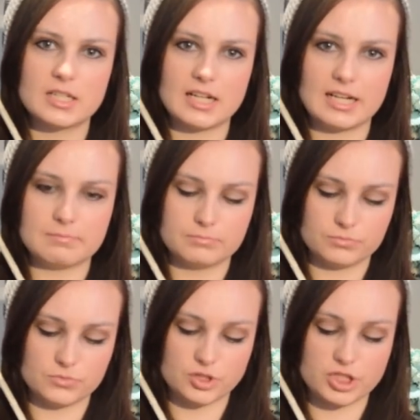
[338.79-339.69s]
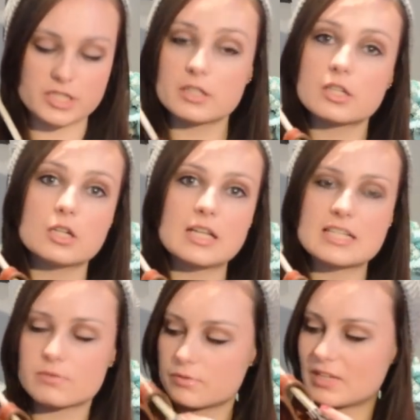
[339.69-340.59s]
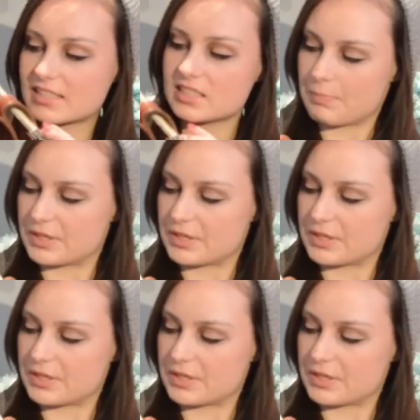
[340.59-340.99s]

Um, just a little less reflective,